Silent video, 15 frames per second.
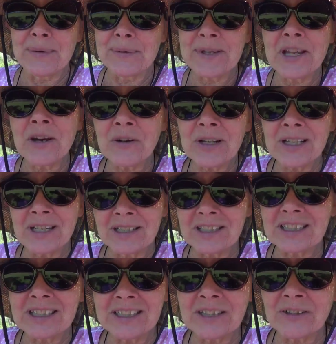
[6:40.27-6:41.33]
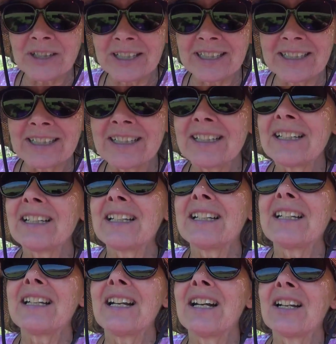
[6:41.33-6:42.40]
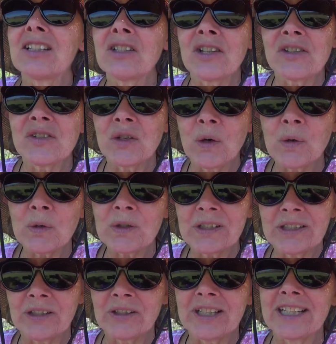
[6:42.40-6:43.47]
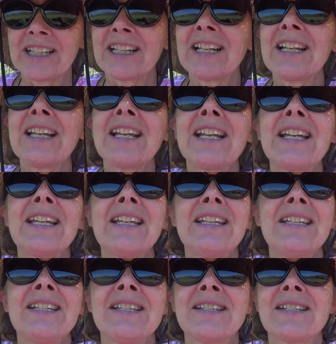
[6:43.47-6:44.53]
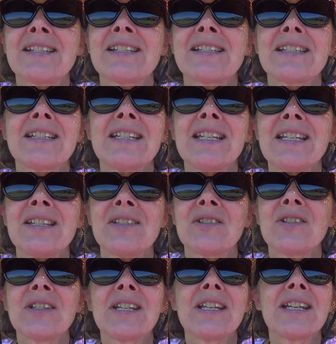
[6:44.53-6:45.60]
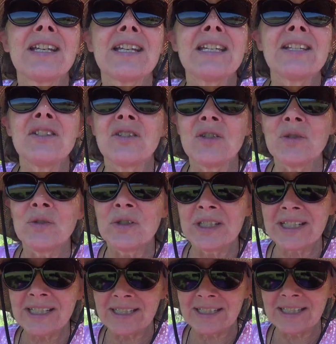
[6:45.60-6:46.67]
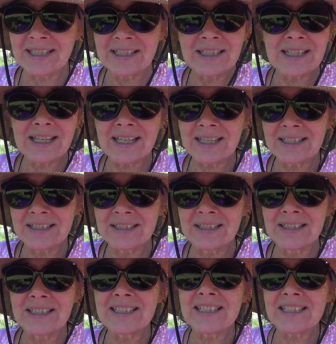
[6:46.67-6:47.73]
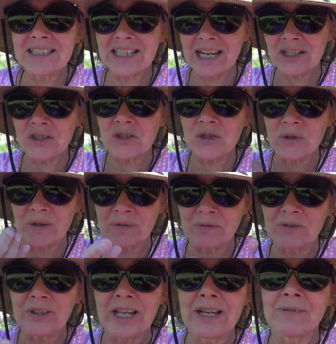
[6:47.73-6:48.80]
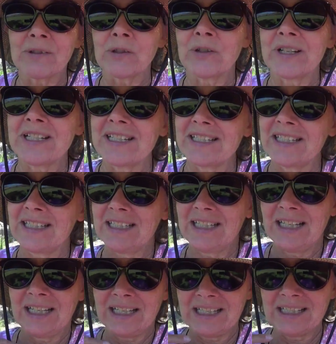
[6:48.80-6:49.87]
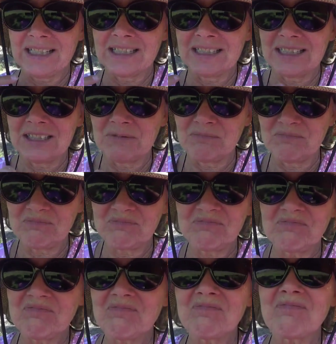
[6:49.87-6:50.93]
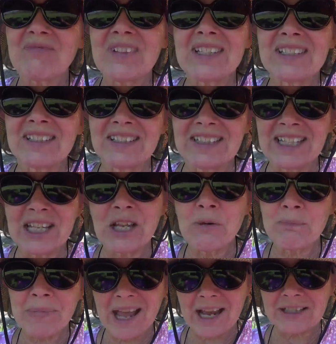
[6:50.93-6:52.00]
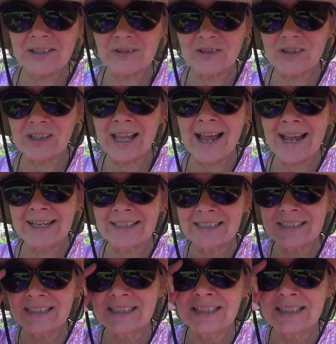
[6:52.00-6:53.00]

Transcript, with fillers: Hearing a clearing, a soul clearing, is unique in texture and flavor and the impact of the light